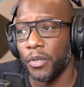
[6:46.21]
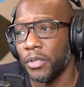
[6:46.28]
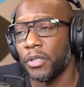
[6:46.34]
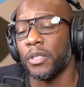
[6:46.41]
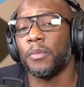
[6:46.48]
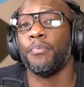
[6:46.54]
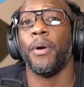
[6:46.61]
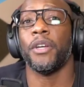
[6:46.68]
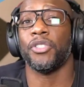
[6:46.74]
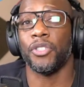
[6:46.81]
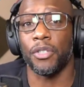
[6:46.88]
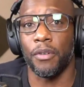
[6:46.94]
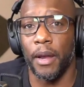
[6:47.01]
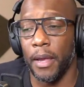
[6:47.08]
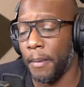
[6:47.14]
is just
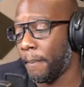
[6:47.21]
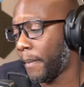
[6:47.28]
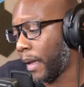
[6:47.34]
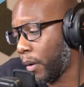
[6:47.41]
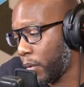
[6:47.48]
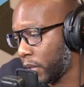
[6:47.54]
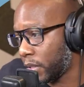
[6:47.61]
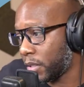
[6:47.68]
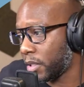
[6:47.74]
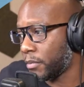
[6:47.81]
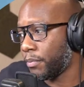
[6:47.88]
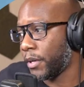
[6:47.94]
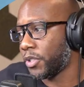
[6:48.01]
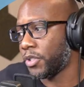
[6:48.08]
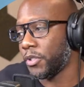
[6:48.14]
pressure, right? Like, what is this
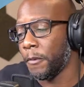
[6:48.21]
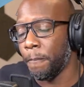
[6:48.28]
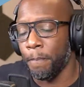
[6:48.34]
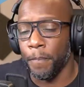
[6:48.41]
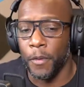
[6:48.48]
pressure